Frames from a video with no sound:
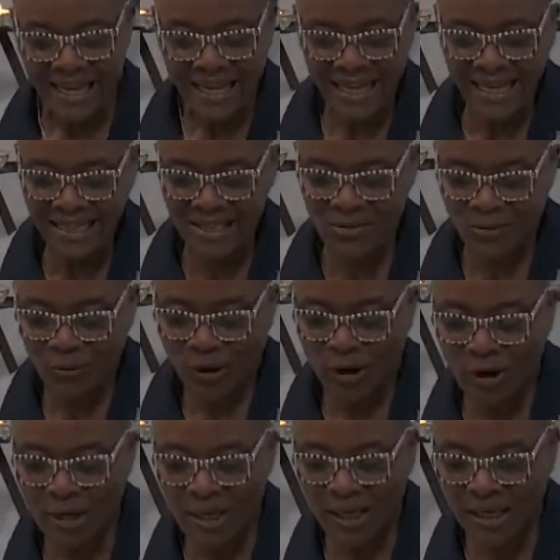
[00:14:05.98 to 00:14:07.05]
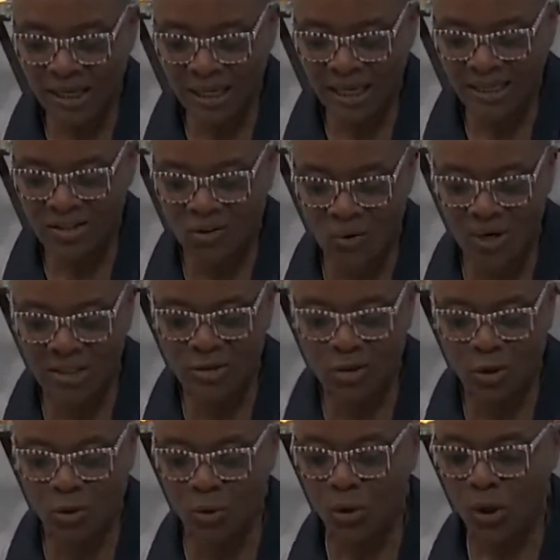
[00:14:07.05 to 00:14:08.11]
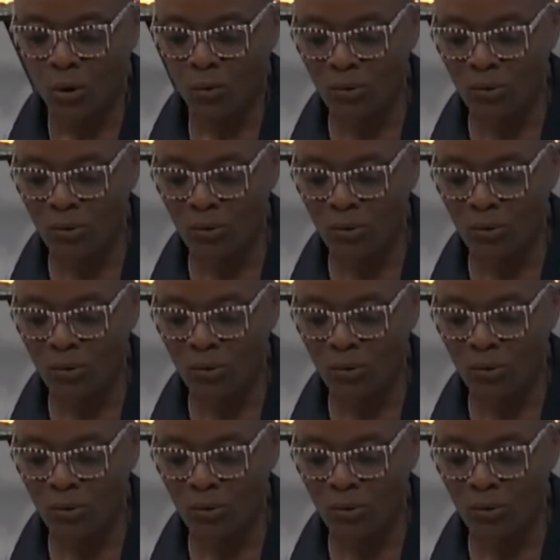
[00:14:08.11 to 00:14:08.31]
it's going to